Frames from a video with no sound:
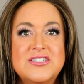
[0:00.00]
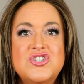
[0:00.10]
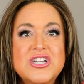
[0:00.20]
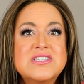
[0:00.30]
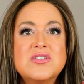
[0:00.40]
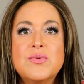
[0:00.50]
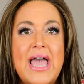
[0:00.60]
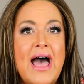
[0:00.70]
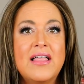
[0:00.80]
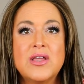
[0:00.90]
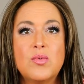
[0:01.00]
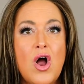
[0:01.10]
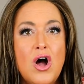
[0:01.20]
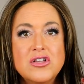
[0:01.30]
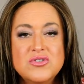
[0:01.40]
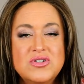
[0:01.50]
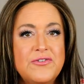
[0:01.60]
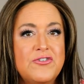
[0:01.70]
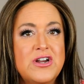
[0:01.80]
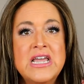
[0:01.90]
It's just the reality. We're all so
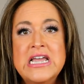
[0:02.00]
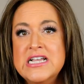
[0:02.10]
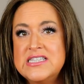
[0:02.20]
different.